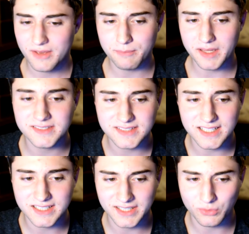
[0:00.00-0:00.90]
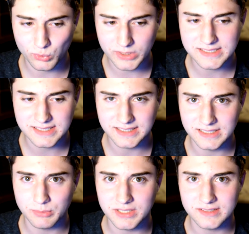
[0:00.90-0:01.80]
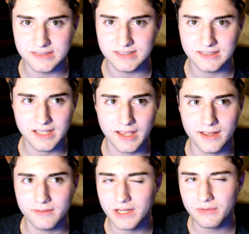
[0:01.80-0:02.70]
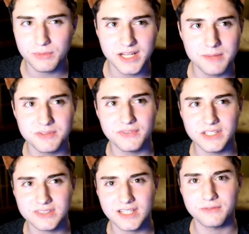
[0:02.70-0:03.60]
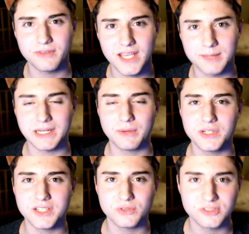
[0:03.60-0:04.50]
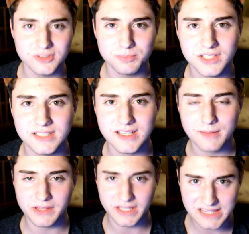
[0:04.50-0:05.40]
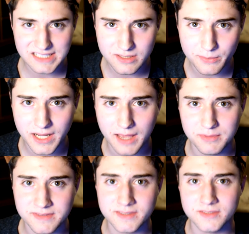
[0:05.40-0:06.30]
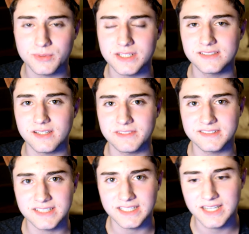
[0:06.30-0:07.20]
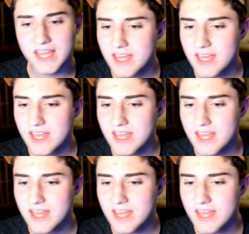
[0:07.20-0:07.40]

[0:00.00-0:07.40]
BASIC like recently, because everyone keeps their videos kind of vague, but I want to go super in-depth, like this is what happens in 2017,